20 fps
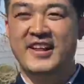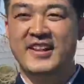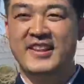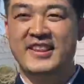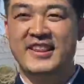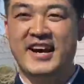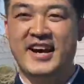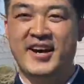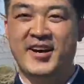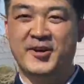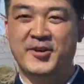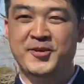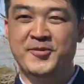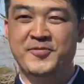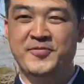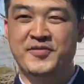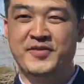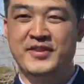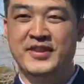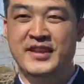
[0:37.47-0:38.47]
Now,
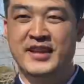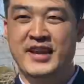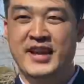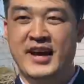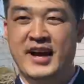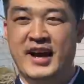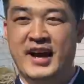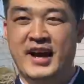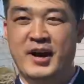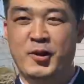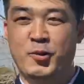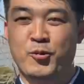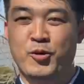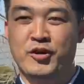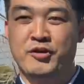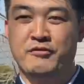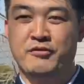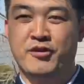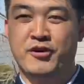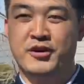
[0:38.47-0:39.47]
I
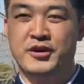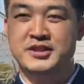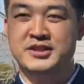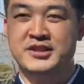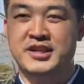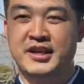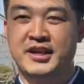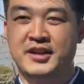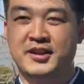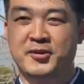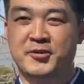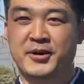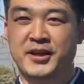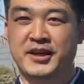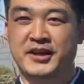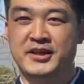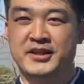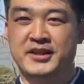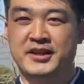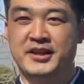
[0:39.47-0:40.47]
work for State
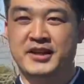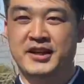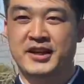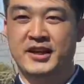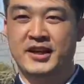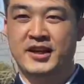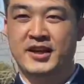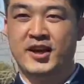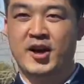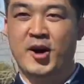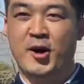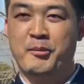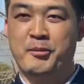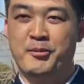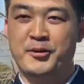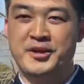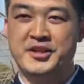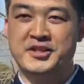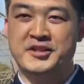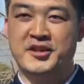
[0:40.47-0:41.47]
Grid
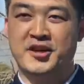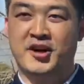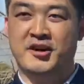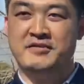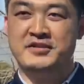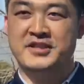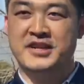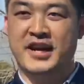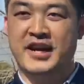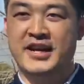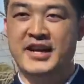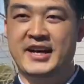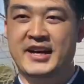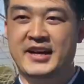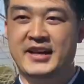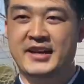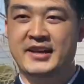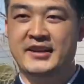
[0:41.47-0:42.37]
Corporation of China,